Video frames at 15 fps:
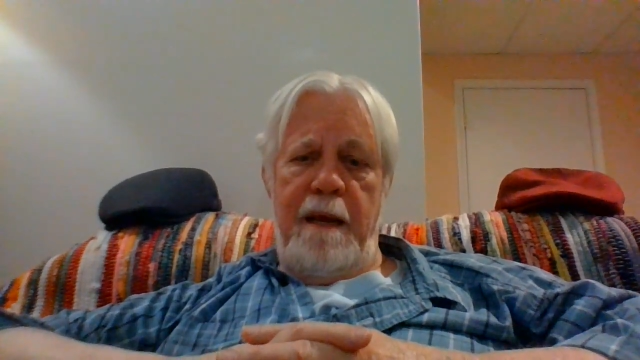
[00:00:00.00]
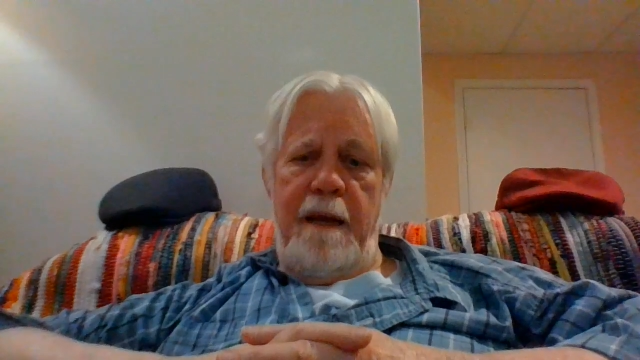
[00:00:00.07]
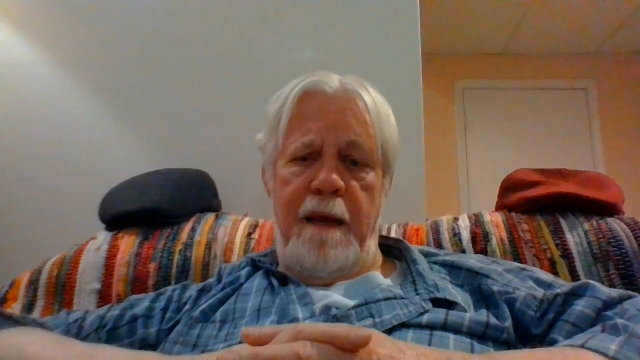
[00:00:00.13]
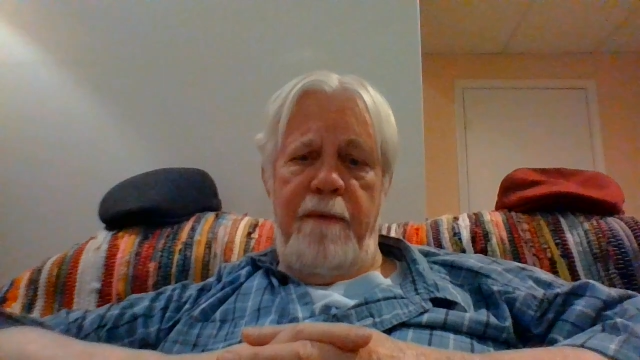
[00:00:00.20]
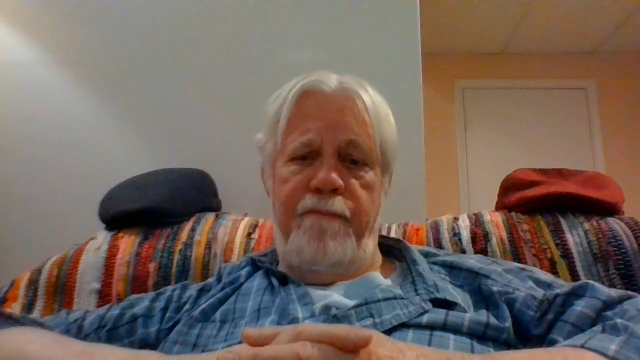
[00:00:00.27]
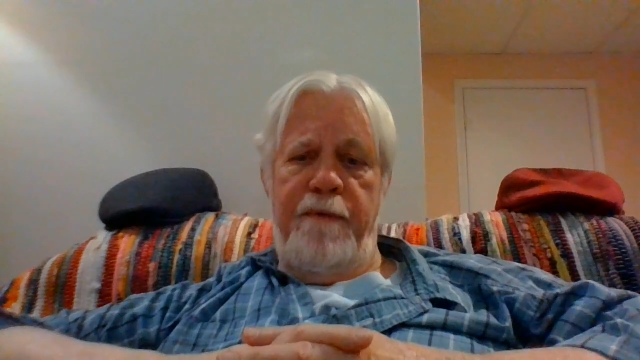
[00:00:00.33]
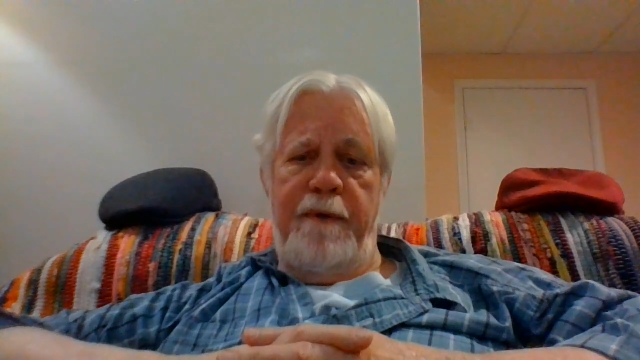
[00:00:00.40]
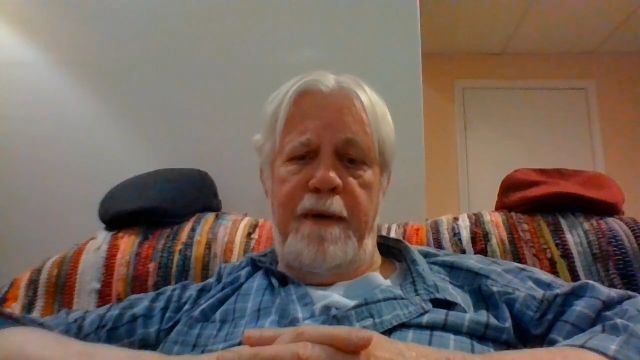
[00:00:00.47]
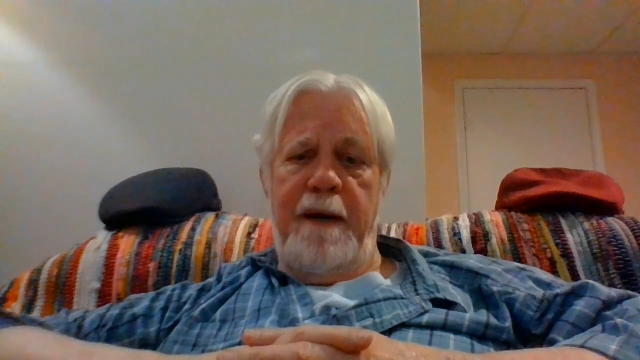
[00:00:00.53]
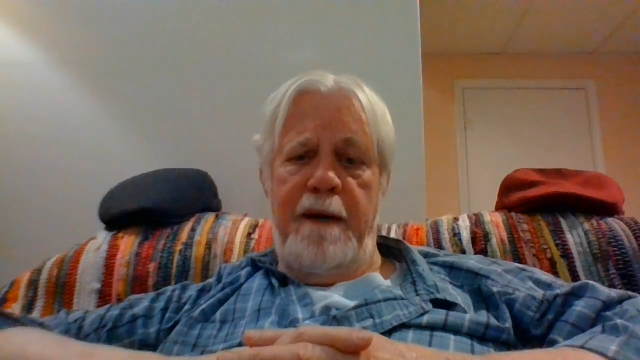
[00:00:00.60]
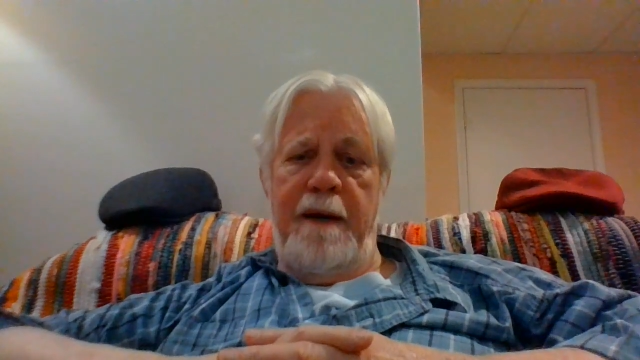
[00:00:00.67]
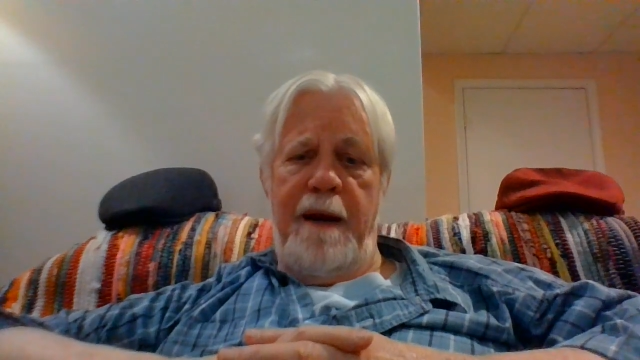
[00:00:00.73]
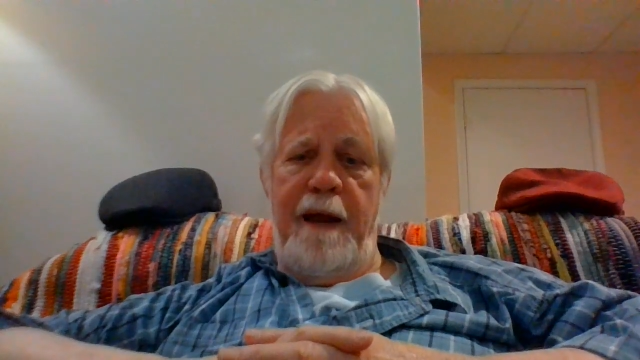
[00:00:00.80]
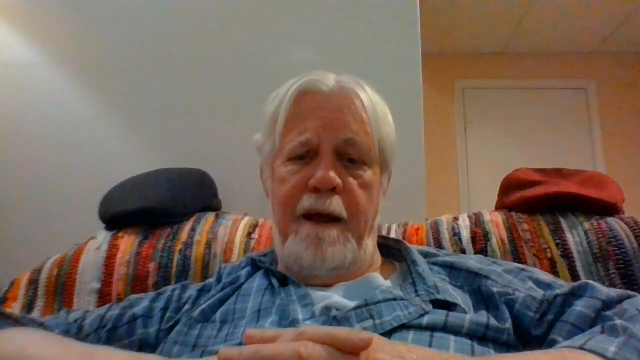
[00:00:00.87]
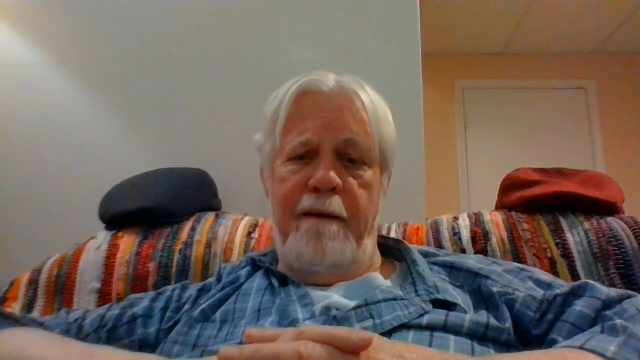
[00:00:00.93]
if you
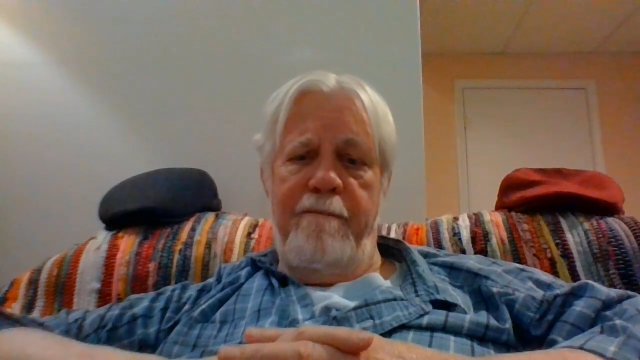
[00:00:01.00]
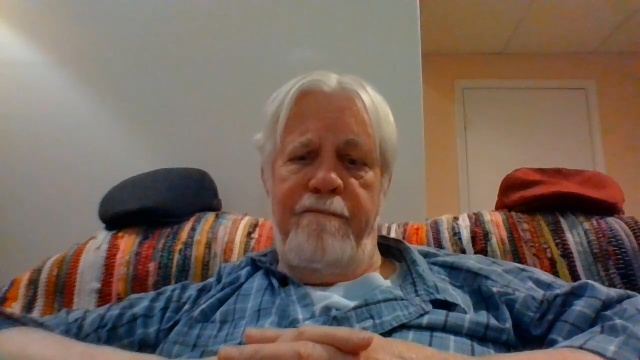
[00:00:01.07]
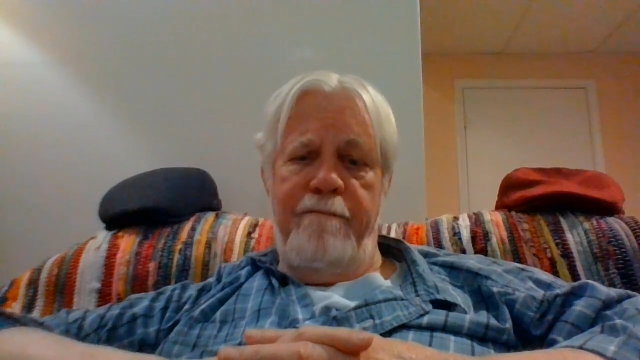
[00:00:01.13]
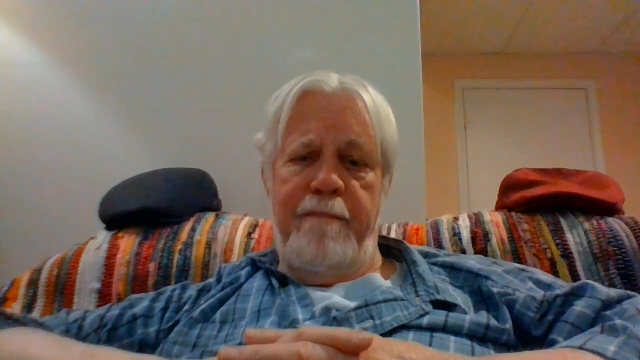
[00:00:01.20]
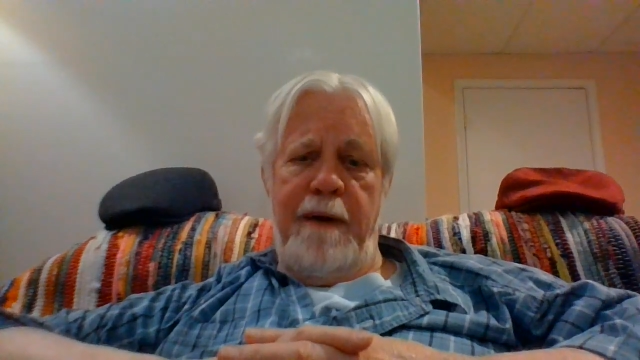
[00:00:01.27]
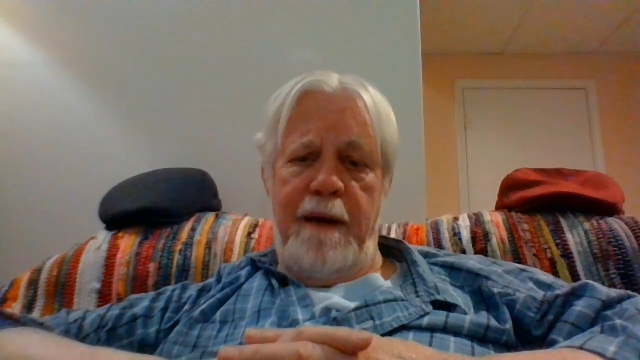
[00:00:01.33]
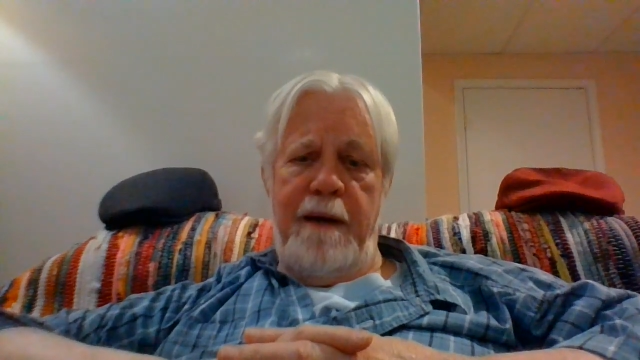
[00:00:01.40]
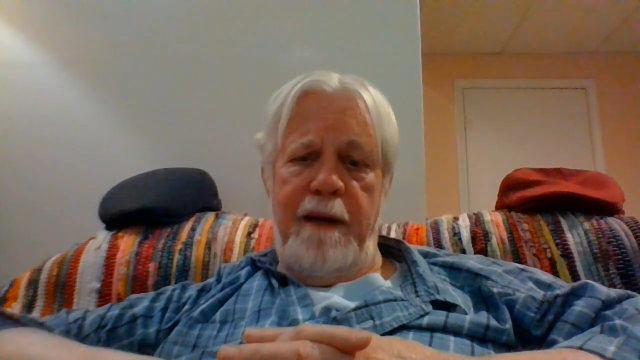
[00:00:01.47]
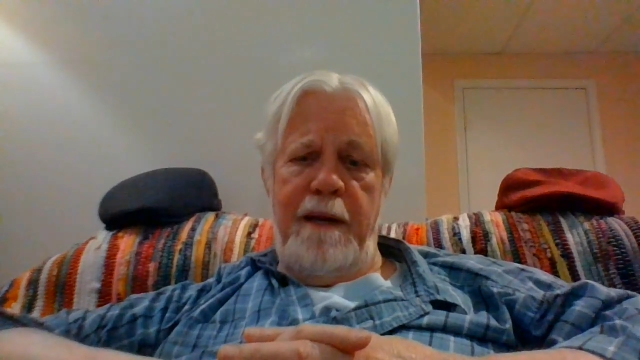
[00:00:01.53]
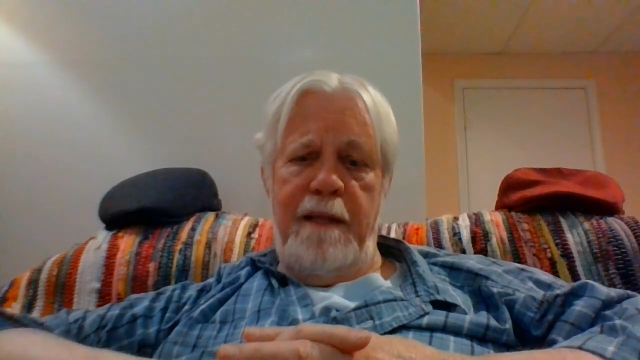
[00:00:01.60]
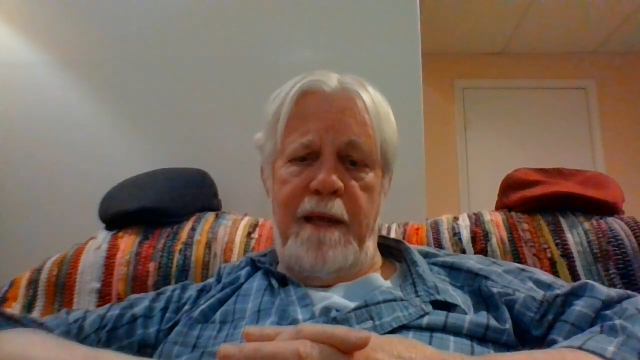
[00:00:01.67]
didn't have money,